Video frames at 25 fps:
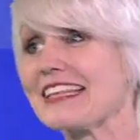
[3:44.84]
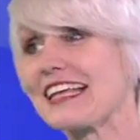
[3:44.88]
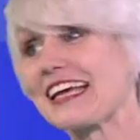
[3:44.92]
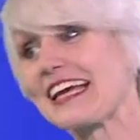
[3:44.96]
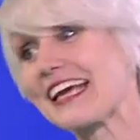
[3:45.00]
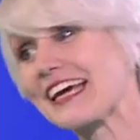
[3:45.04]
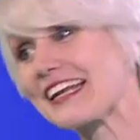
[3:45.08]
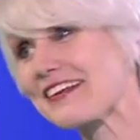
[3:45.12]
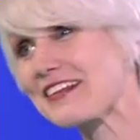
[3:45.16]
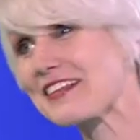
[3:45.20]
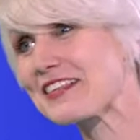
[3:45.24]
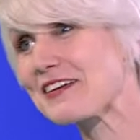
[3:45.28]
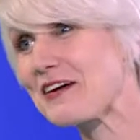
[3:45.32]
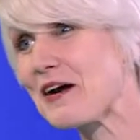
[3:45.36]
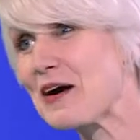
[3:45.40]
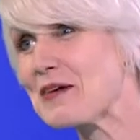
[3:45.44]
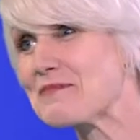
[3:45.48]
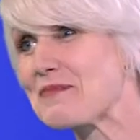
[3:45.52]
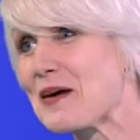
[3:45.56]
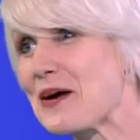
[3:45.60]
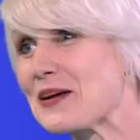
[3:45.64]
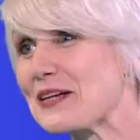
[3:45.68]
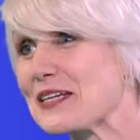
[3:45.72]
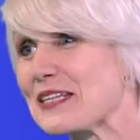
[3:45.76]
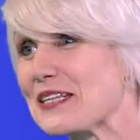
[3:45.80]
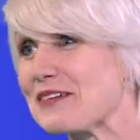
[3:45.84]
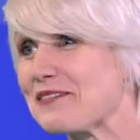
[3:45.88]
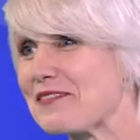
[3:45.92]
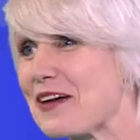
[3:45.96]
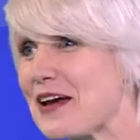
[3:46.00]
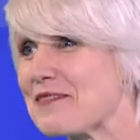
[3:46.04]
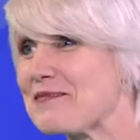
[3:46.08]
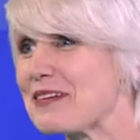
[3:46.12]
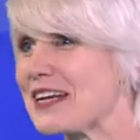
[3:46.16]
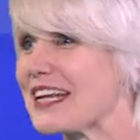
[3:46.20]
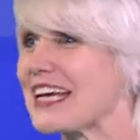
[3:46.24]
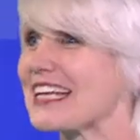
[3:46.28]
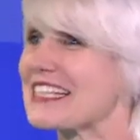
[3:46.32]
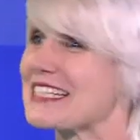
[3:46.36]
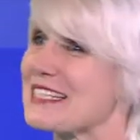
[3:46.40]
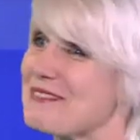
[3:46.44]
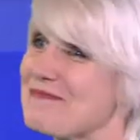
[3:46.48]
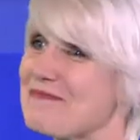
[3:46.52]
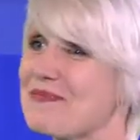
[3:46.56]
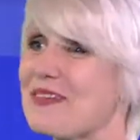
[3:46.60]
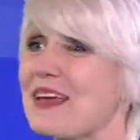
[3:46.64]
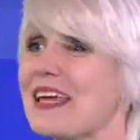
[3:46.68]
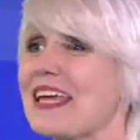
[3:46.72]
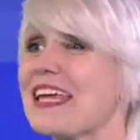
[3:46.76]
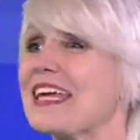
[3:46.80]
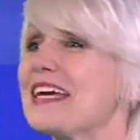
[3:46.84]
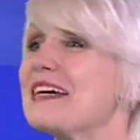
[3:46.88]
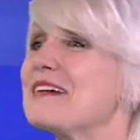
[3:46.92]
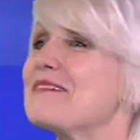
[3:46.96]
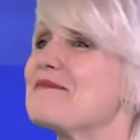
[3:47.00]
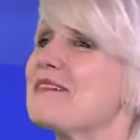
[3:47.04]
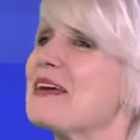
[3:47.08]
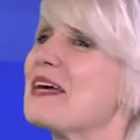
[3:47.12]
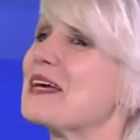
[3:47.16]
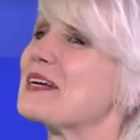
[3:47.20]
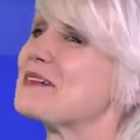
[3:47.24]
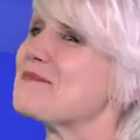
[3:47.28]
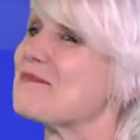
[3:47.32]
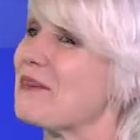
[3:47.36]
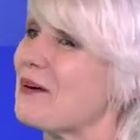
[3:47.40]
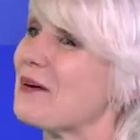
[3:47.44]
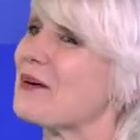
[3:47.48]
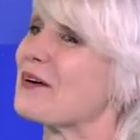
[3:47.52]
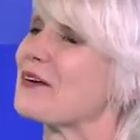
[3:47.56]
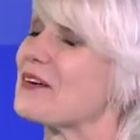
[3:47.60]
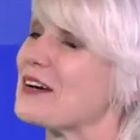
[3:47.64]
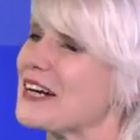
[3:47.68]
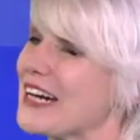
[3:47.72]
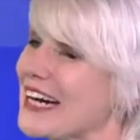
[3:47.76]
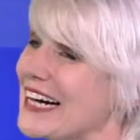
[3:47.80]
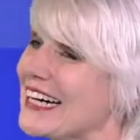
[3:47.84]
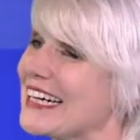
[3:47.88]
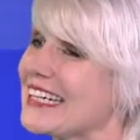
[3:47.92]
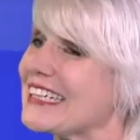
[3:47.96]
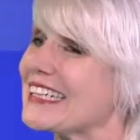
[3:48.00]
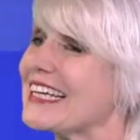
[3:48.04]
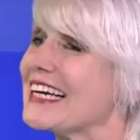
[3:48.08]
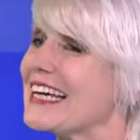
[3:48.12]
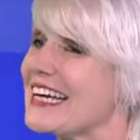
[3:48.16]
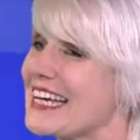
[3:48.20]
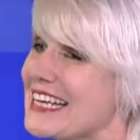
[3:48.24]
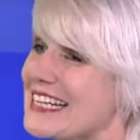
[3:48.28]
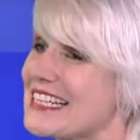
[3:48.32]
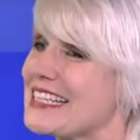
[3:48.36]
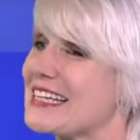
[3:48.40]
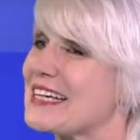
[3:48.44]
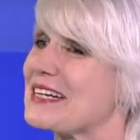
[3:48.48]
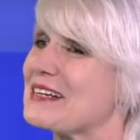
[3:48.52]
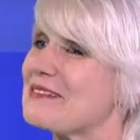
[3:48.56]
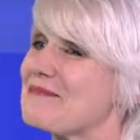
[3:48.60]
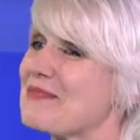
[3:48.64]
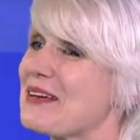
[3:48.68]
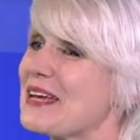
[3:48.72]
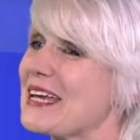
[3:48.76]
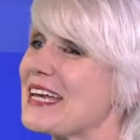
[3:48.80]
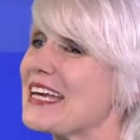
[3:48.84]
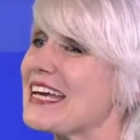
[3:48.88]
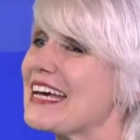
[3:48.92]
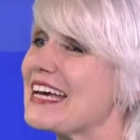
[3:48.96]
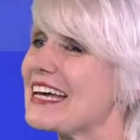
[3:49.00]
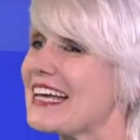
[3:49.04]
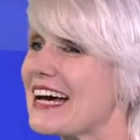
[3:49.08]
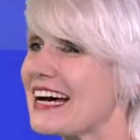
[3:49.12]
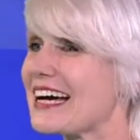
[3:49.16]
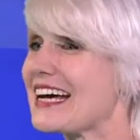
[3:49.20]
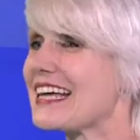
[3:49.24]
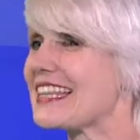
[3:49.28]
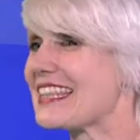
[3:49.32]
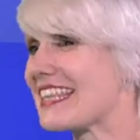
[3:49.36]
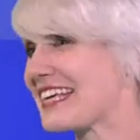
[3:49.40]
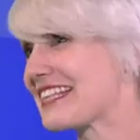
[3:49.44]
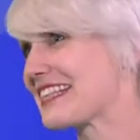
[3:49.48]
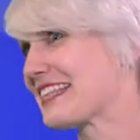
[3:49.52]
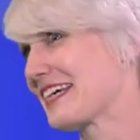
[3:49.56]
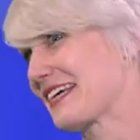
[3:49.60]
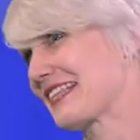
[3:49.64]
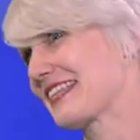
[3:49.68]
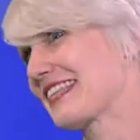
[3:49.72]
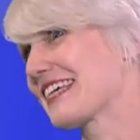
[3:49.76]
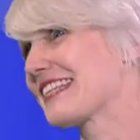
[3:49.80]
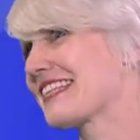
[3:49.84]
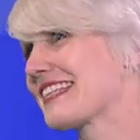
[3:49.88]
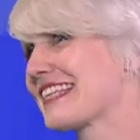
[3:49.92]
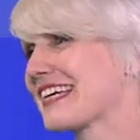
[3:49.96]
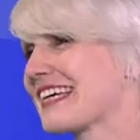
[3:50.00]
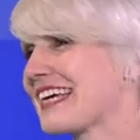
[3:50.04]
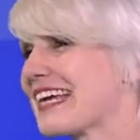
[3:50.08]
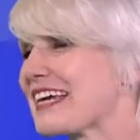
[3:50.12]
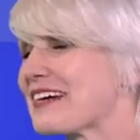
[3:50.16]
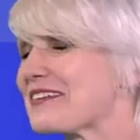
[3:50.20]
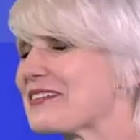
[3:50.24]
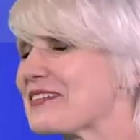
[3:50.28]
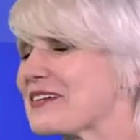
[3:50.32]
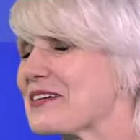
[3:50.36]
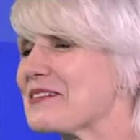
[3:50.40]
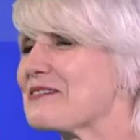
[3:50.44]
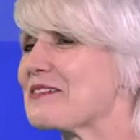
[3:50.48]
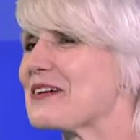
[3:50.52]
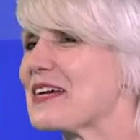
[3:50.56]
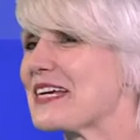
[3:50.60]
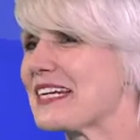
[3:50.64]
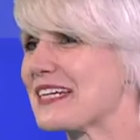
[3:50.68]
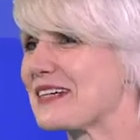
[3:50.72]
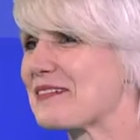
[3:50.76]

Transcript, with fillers: they're going to throw a bone to the feminists and be, be it a boy or a girl, it's going to be uh, the, the, the, king or the queen.